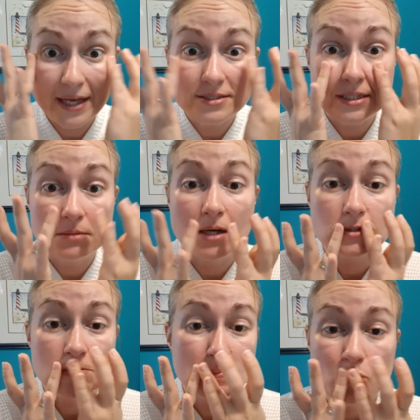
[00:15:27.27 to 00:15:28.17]
18
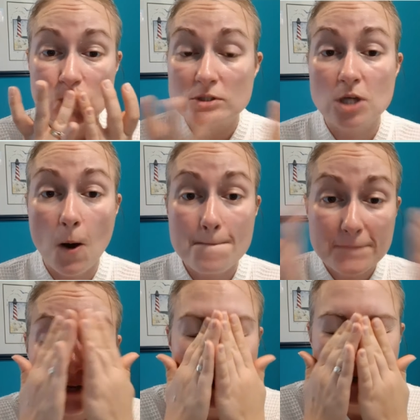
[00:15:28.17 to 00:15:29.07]
months. So
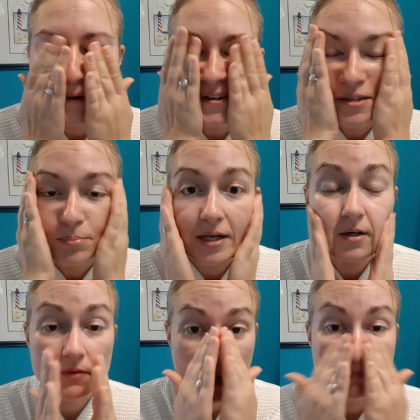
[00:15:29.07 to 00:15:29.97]
if I want to spread it
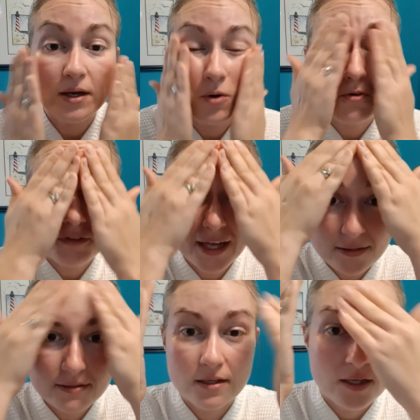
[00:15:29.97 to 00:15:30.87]
around my whole
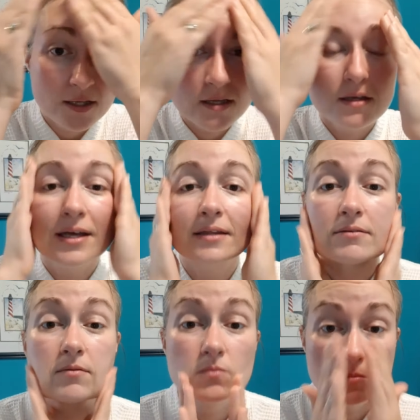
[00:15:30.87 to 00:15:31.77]
face,
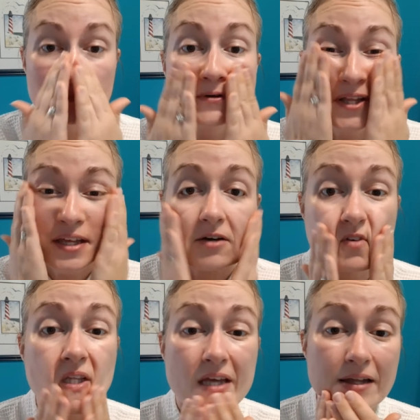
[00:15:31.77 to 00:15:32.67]
it's really a
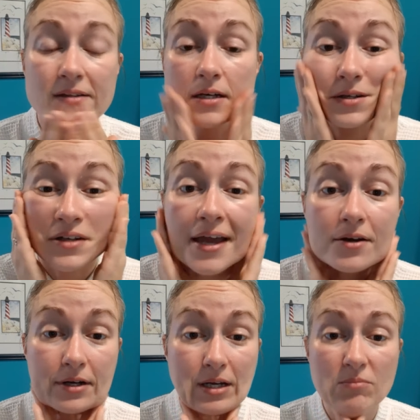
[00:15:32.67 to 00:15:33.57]
fantastic night
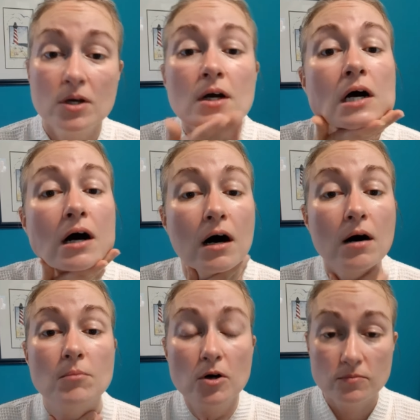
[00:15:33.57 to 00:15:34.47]
cream.
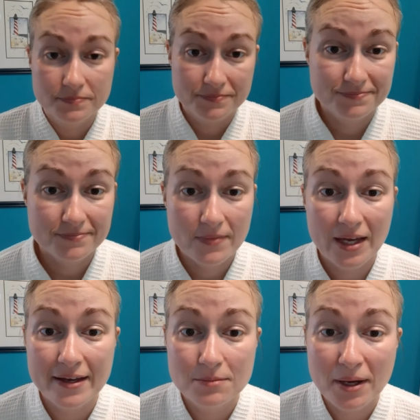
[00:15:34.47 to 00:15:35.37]

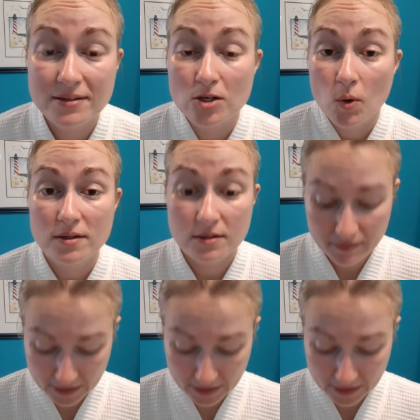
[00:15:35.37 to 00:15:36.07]
And my skin always looks